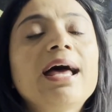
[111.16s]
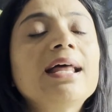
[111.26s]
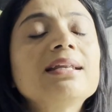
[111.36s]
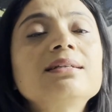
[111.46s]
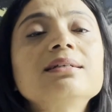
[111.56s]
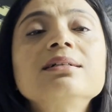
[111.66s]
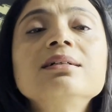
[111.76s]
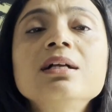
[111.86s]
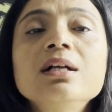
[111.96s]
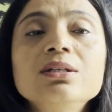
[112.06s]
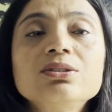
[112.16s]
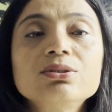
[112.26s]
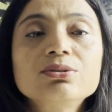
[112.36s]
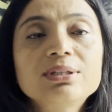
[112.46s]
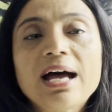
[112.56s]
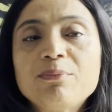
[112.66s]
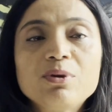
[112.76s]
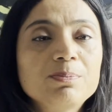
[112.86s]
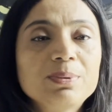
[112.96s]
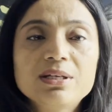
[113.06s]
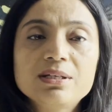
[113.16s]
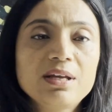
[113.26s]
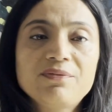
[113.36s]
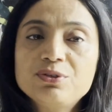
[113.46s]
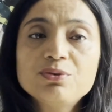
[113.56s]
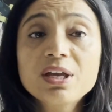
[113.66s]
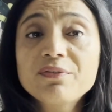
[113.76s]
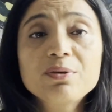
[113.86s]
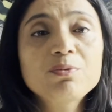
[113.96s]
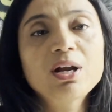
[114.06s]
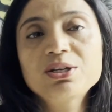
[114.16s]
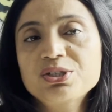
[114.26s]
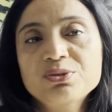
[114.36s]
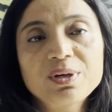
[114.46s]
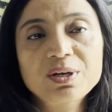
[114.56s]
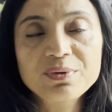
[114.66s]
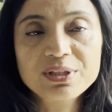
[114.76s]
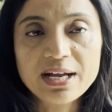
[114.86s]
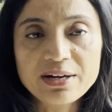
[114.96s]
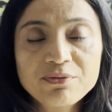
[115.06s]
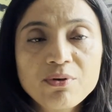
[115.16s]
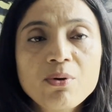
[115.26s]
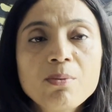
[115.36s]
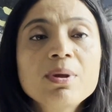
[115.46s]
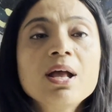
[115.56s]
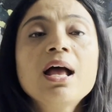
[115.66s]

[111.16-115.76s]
and so that will be, if you're given one, just work with that form.